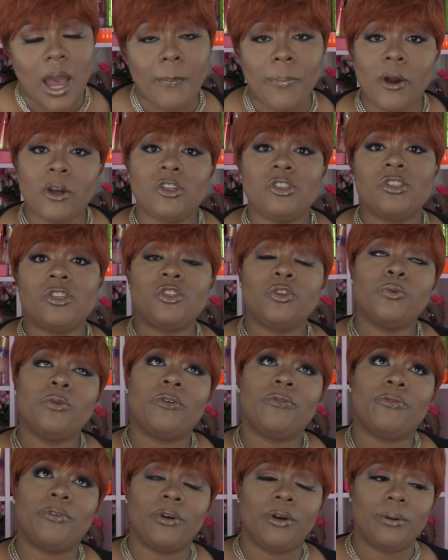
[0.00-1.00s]
I purchased this
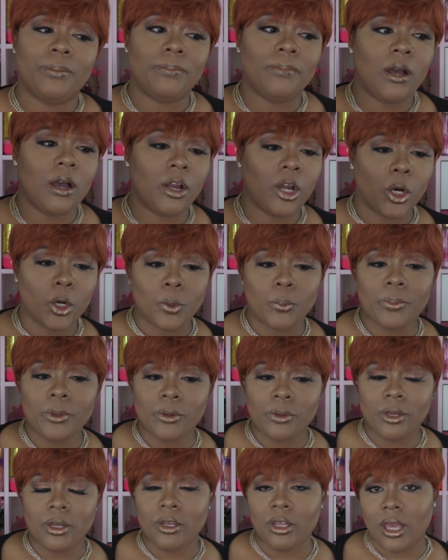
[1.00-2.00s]
unit from
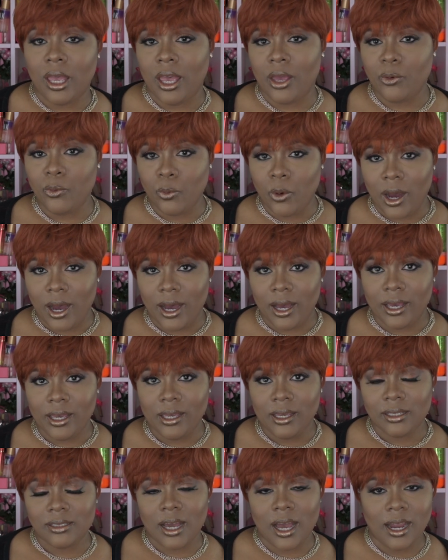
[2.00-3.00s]

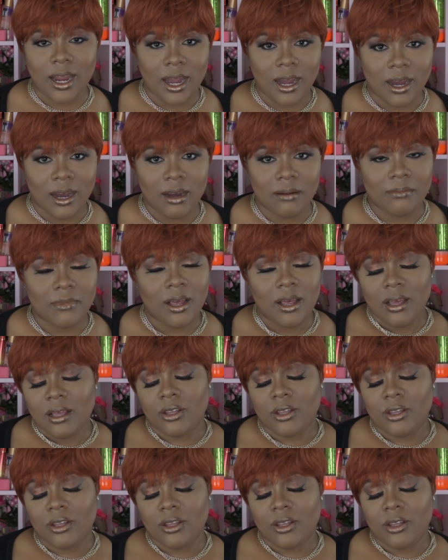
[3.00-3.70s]
gobeautyny.com.